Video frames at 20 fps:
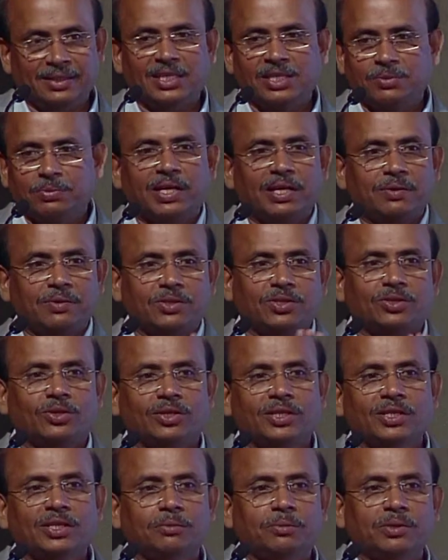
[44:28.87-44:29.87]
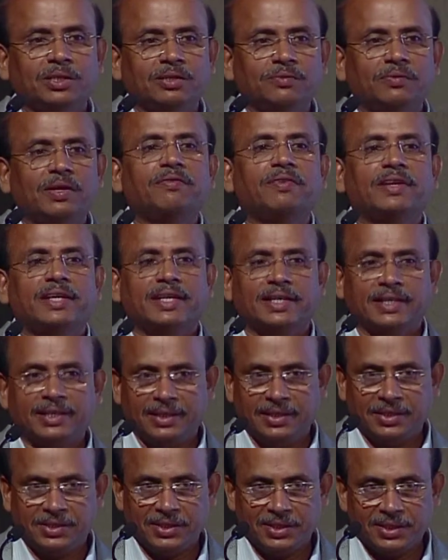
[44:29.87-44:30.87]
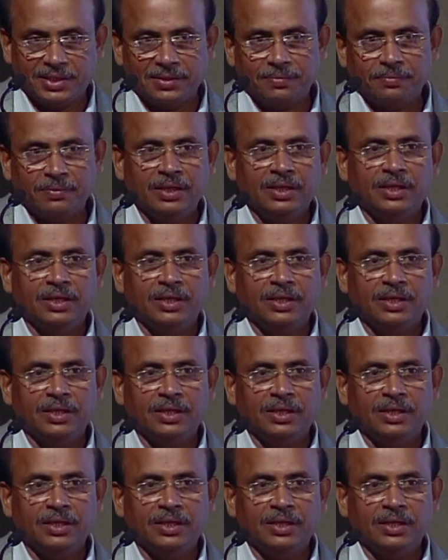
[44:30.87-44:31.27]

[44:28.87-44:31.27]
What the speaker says: that's what I was talking about, the whirl flutter conditions.